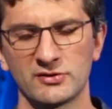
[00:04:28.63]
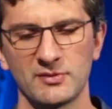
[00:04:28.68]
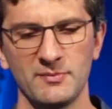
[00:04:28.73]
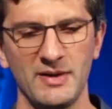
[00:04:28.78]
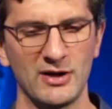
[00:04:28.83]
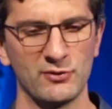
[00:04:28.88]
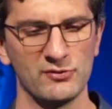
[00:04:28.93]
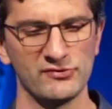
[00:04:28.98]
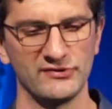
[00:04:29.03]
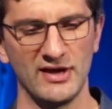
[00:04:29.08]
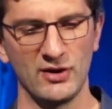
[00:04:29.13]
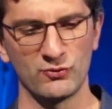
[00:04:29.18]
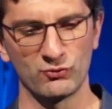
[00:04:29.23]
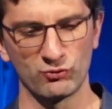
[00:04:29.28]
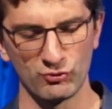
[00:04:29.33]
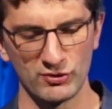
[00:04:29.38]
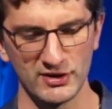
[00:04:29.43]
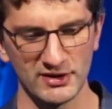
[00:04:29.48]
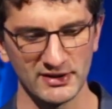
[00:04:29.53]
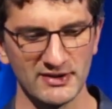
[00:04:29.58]
batteries down
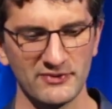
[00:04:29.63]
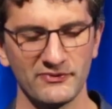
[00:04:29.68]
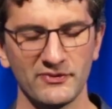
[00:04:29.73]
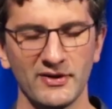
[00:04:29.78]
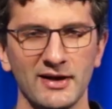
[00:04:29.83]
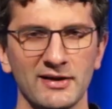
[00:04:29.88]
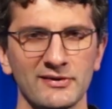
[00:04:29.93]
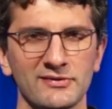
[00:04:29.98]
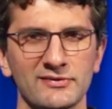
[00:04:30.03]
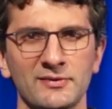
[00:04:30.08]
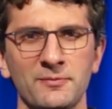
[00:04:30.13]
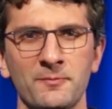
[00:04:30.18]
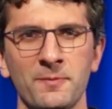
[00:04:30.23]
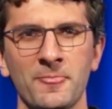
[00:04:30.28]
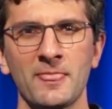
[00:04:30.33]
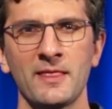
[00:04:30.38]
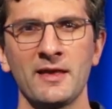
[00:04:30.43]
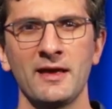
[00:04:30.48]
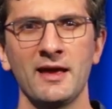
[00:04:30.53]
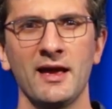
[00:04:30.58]
really fast
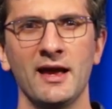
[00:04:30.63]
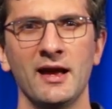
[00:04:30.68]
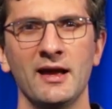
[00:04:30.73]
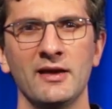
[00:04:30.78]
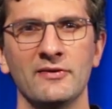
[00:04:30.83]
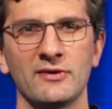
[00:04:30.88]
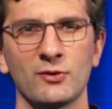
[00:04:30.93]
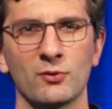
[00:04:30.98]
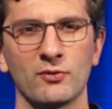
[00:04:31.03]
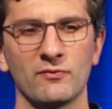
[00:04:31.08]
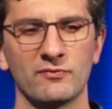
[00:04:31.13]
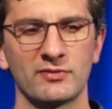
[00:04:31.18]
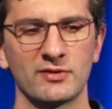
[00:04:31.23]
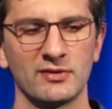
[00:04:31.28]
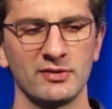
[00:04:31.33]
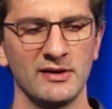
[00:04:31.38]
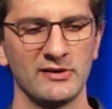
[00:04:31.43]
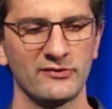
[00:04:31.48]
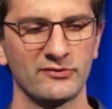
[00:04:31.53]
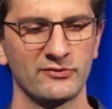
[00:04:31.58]
and they were
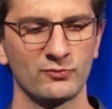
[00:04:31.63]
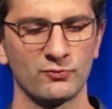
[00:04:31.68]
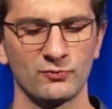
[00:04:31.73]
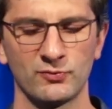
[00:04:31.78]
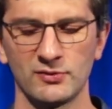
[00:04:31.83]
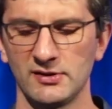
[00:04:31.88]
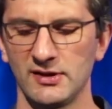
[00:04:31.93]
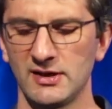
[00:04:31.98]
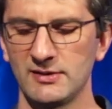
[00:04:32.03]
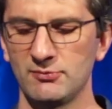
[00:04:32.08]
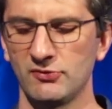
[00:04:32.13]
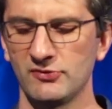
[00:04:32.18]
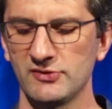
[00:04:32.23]
less reliable.